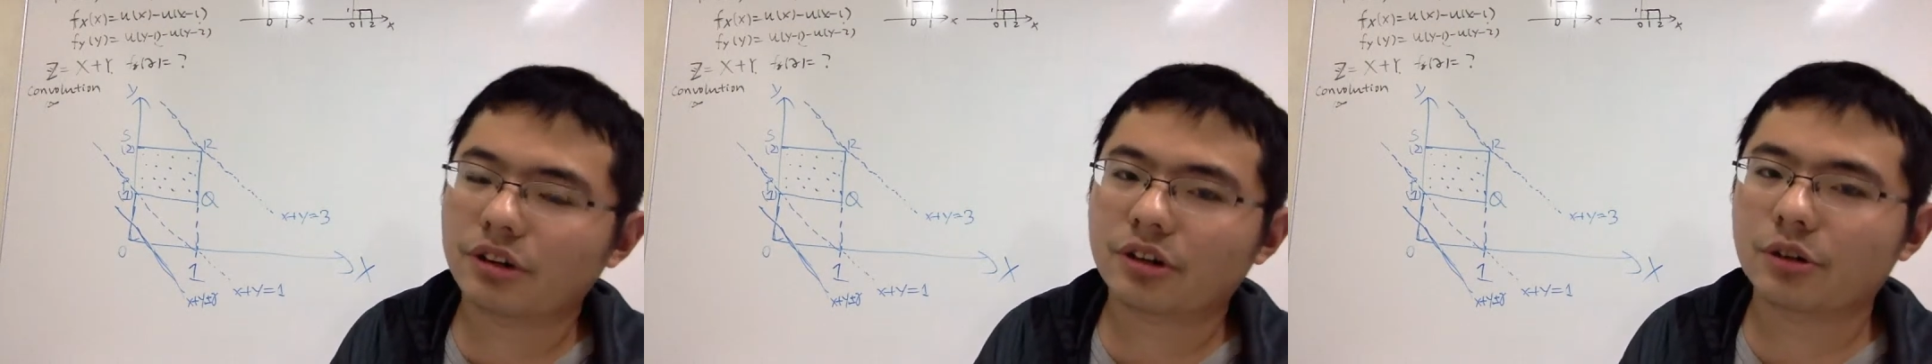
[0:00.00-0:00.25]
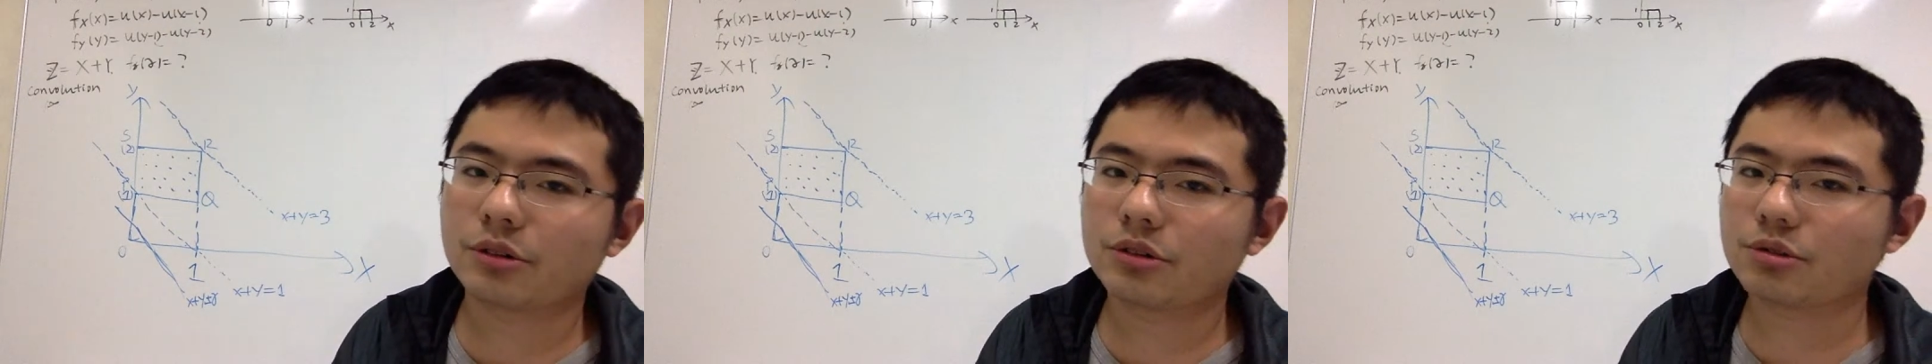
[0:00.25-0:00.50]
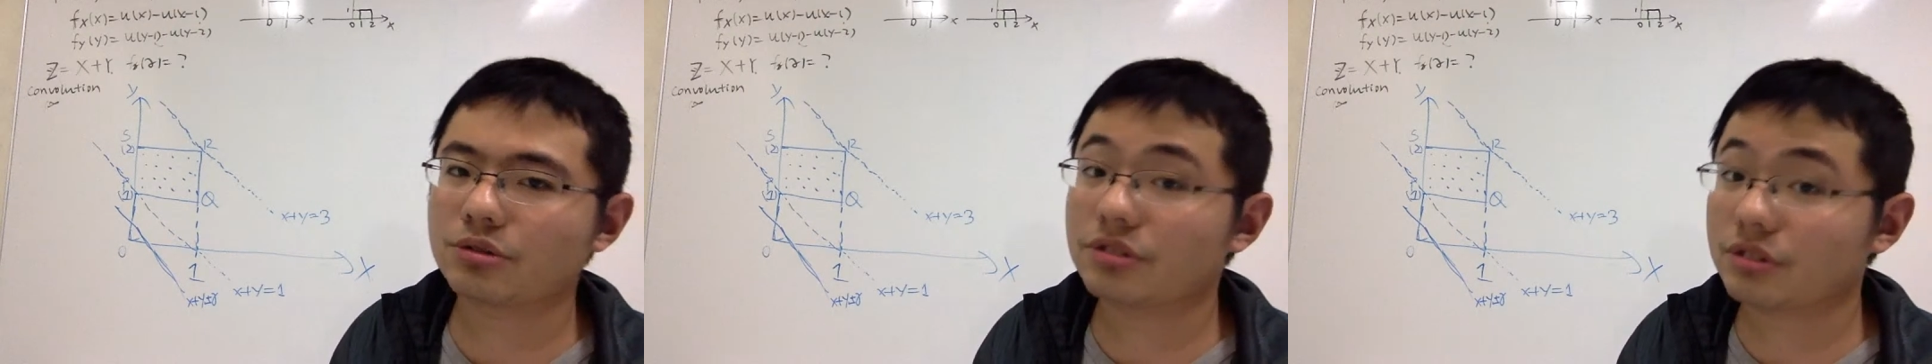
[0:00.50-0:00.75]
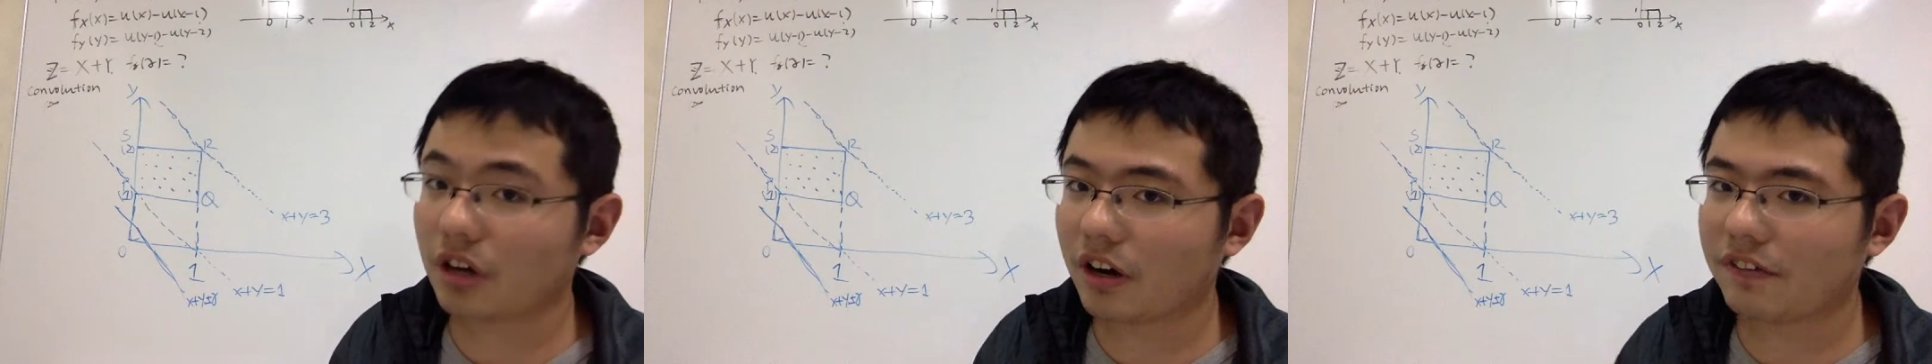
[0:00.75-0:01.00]
we're going to
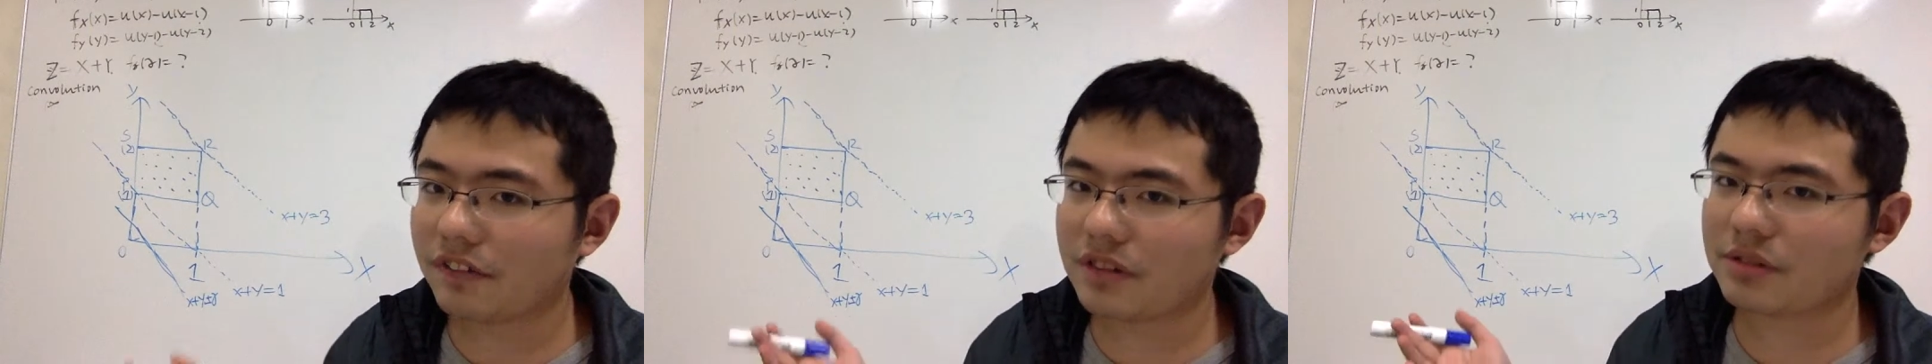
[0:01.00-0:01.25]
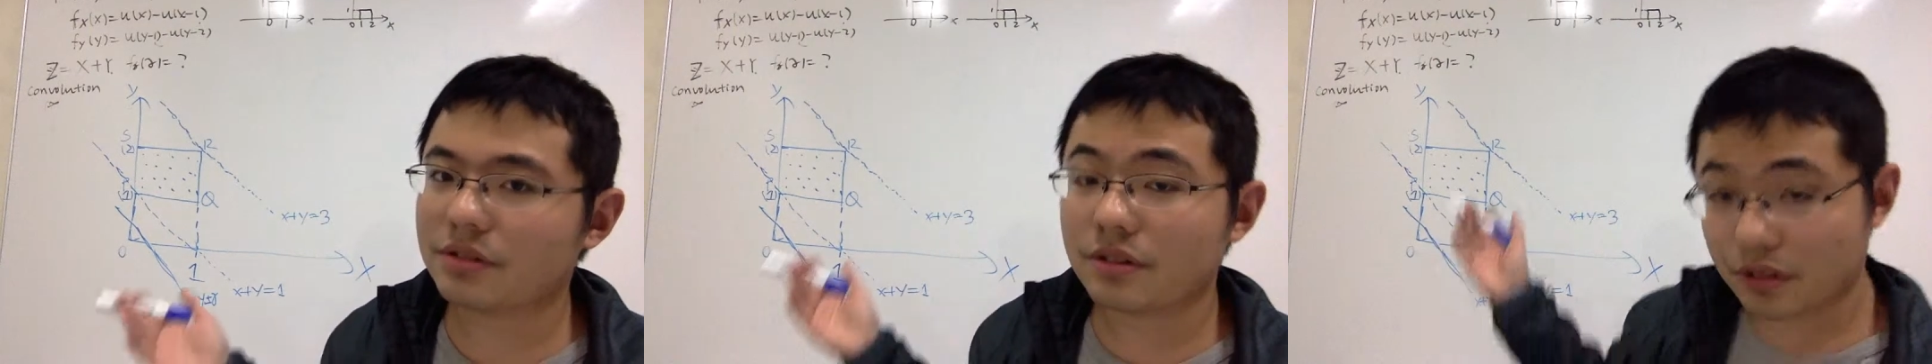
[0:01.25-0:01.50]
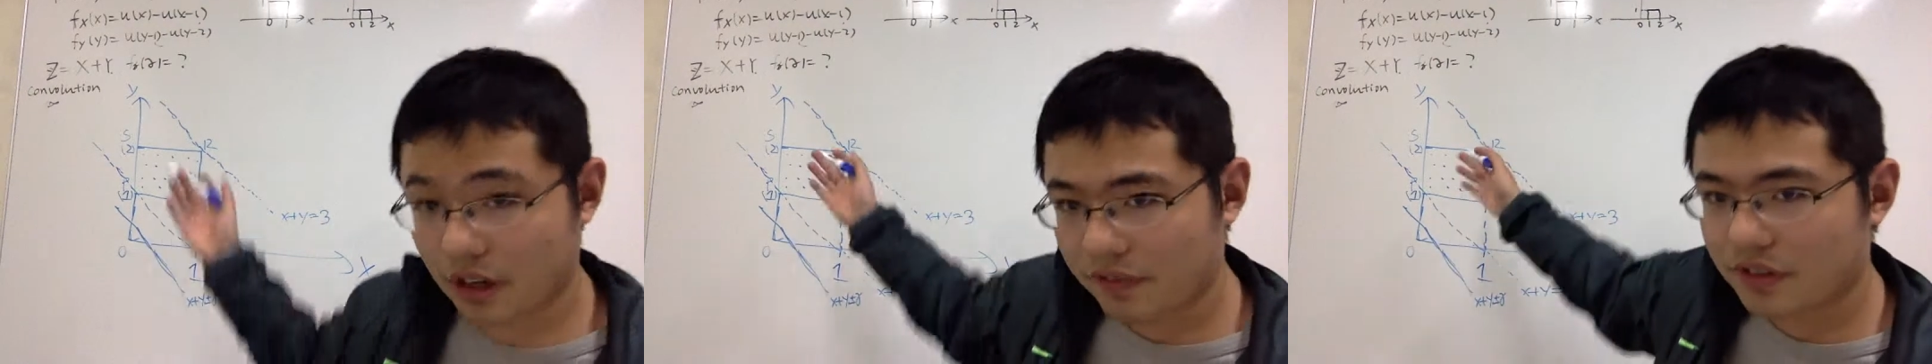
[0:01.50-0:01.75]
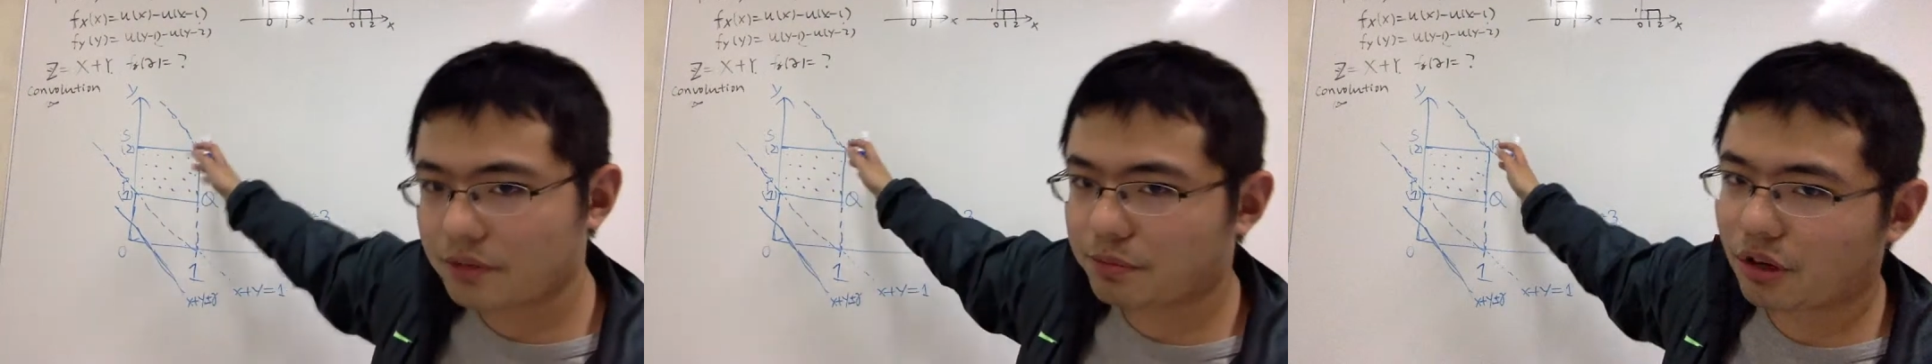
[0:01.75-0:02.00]
solve this